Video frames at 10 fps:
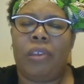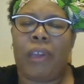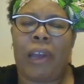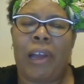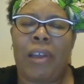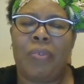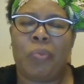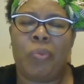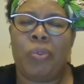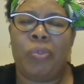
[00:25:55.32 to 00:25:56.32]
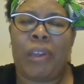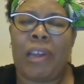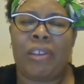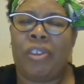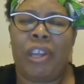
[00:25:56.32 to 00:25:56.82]
God will
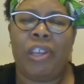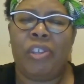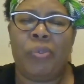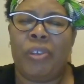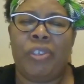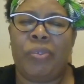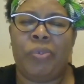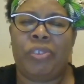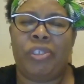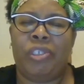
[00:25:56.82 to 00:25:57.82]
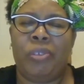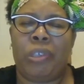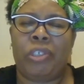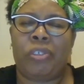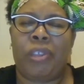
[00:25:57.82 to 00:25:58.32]
not take you into a
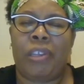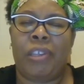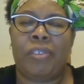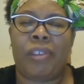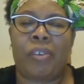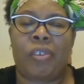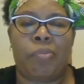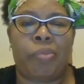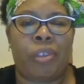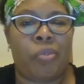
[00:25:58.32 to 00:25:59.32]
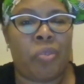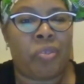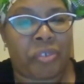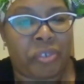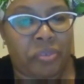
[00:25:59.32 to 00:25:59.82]
situation that He's not going to bring you
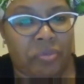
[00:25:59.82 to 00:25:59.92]
through.